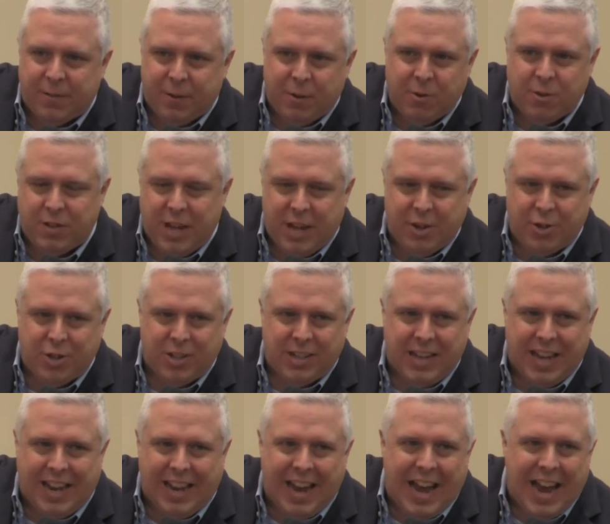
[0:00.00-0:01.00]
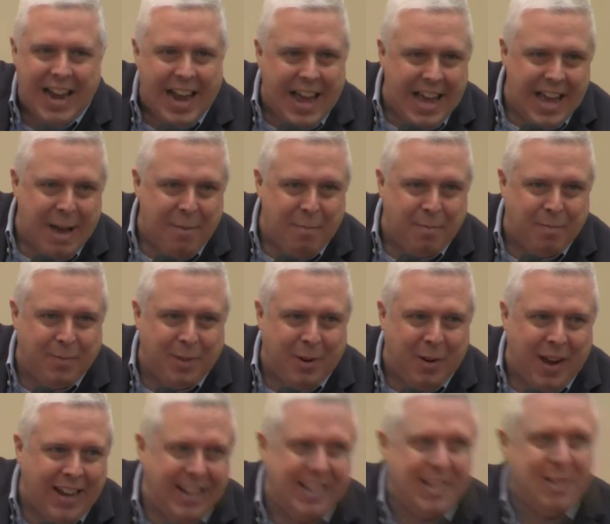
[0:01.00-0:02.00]
first session at 9 a.m. All
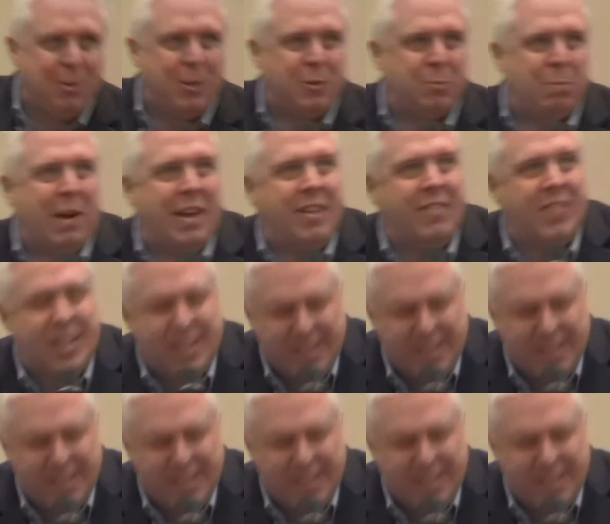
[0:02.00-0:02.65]
right? Let's pray.